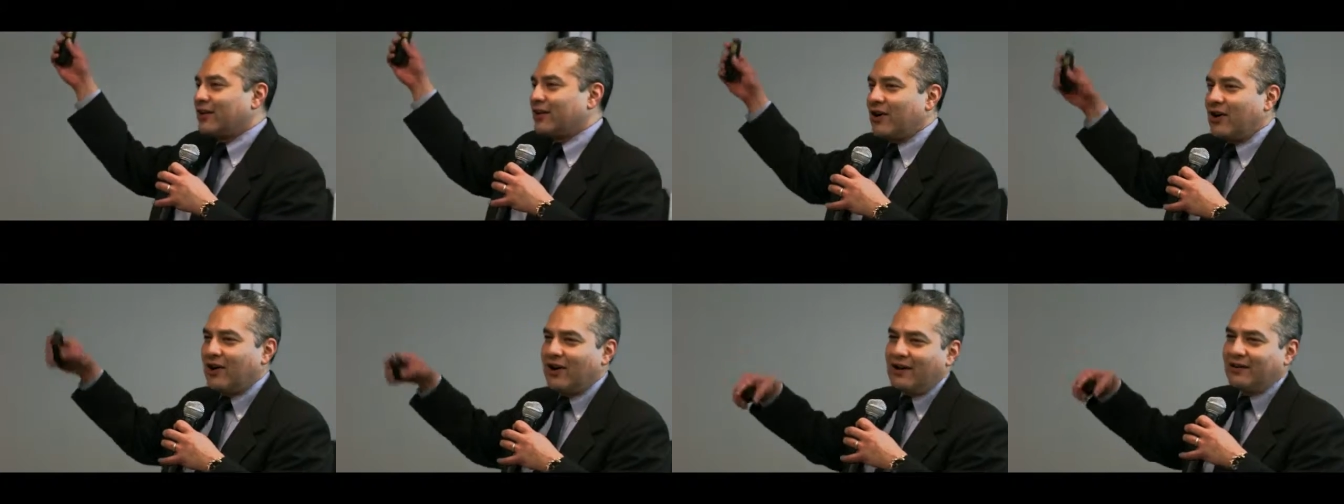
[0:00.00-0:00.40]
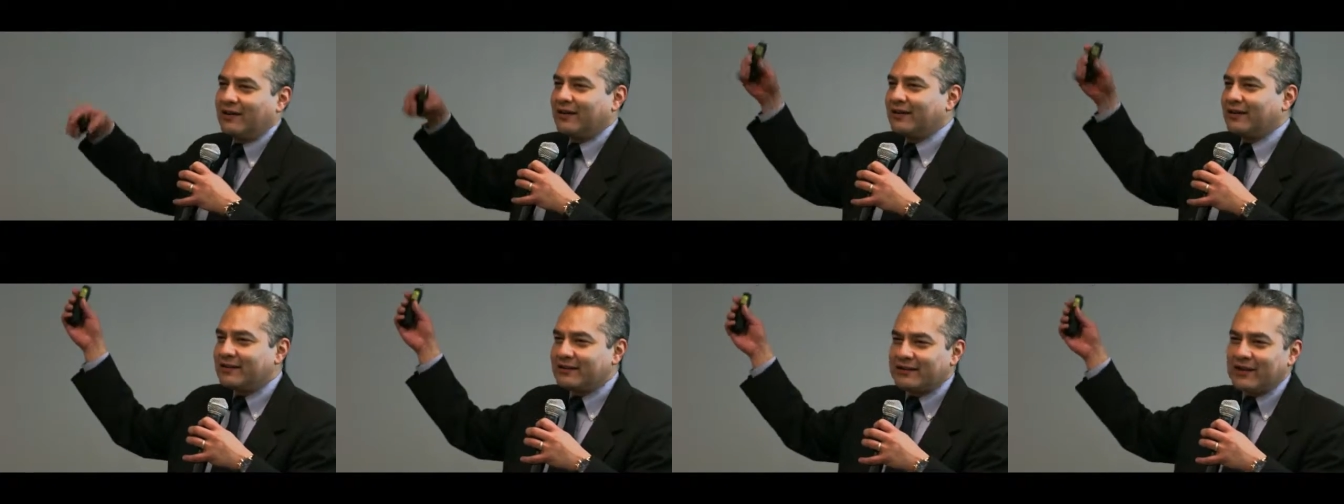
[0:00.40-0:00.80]

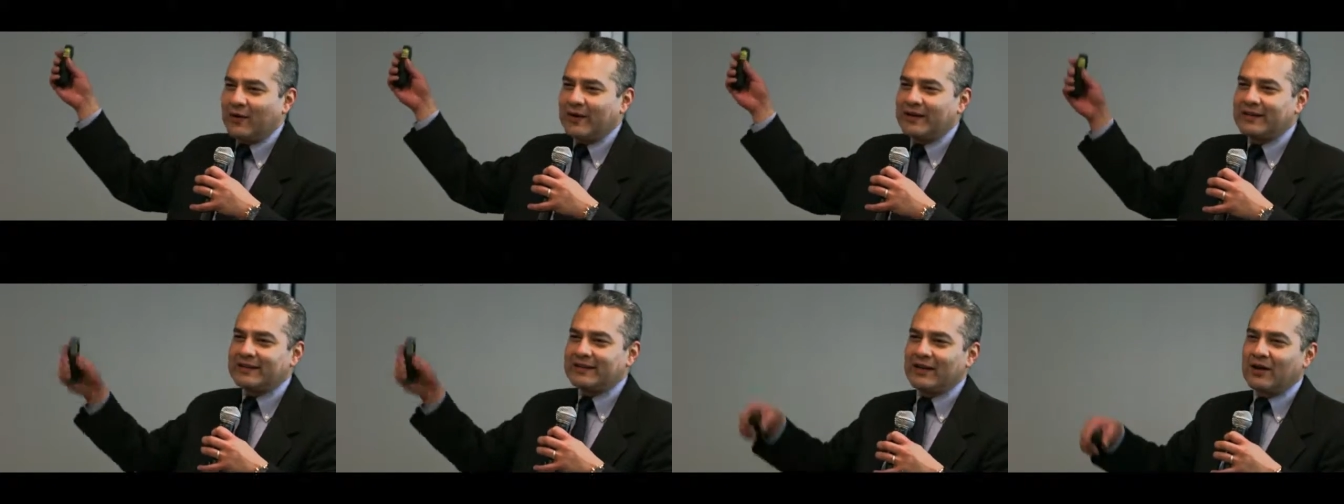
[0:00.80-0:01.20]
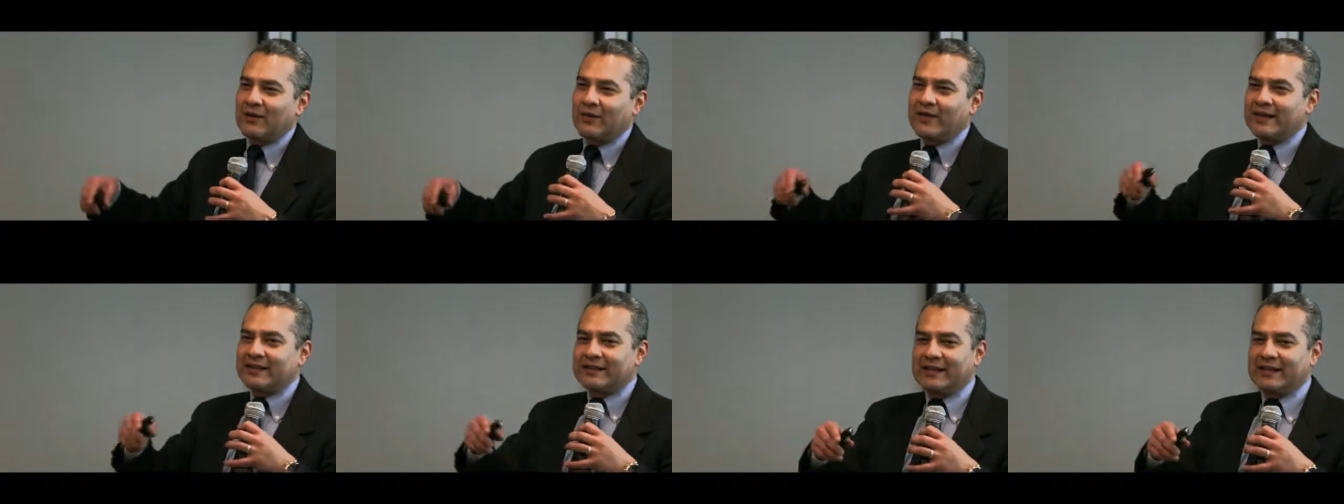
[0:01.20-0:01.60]
call
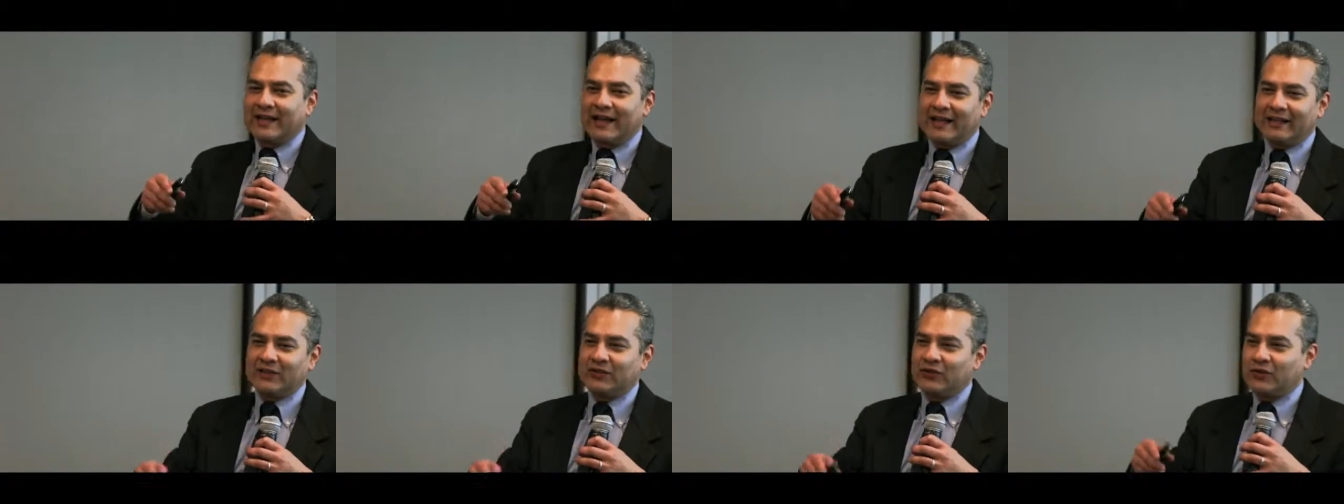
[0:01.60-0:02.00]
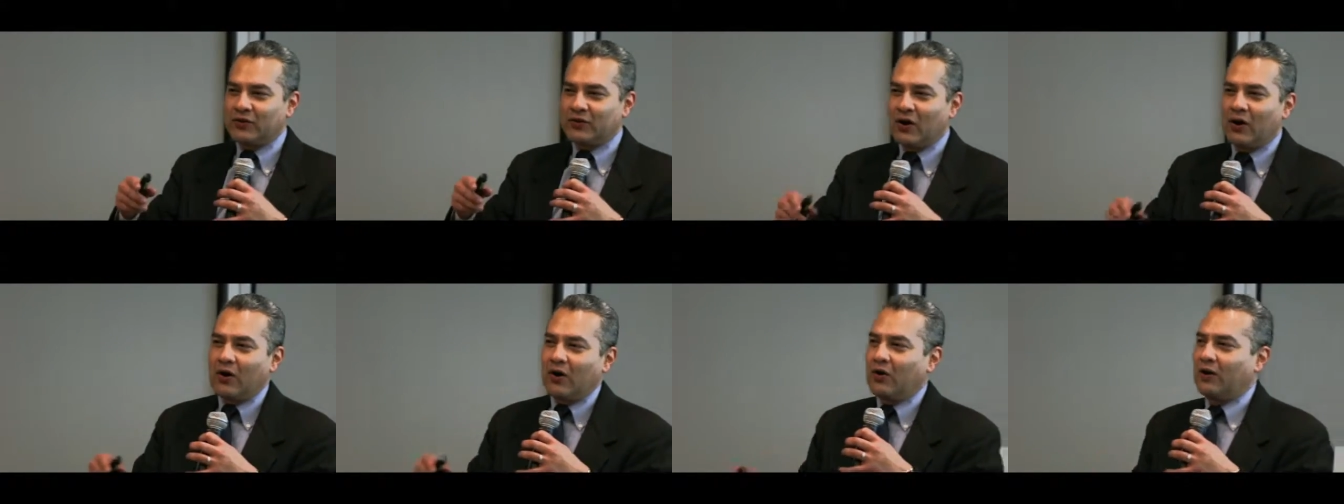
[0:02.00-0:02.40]
so-and-so. This thing gets too
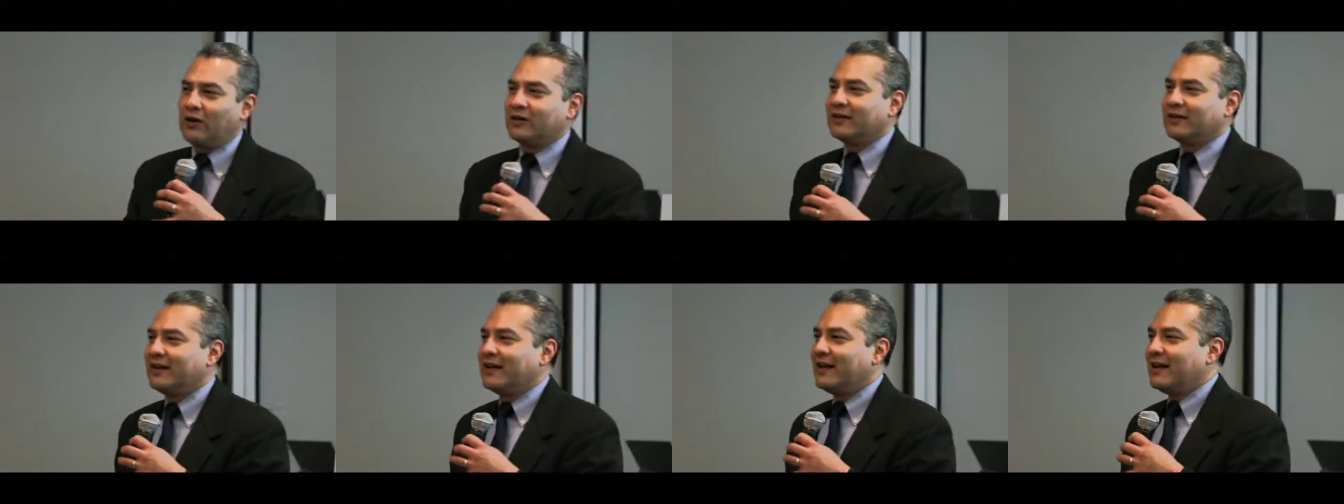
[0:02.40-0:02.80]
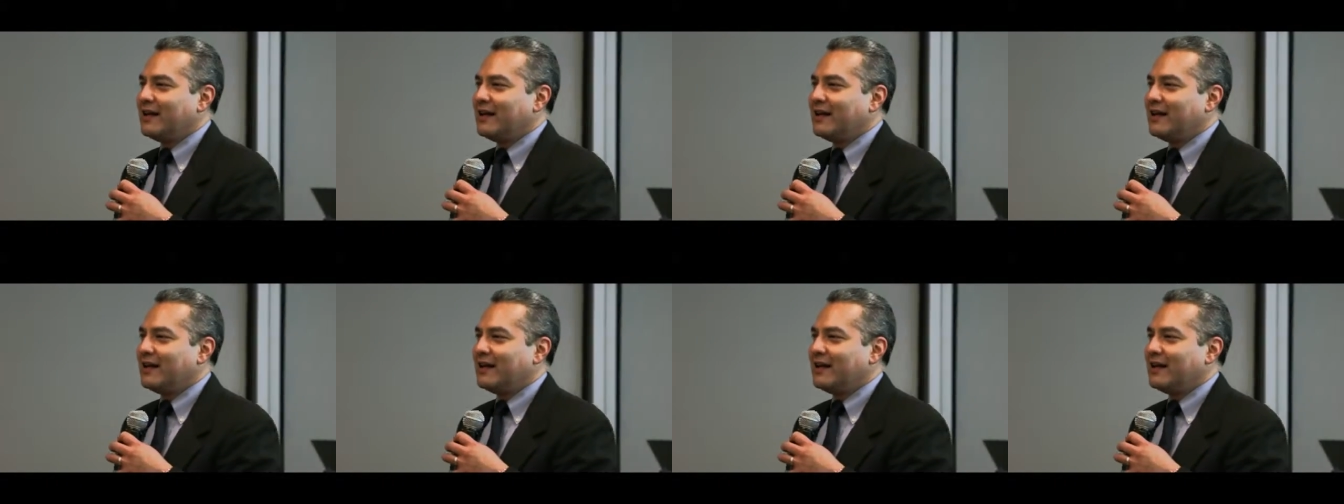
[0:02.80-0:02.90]
cold,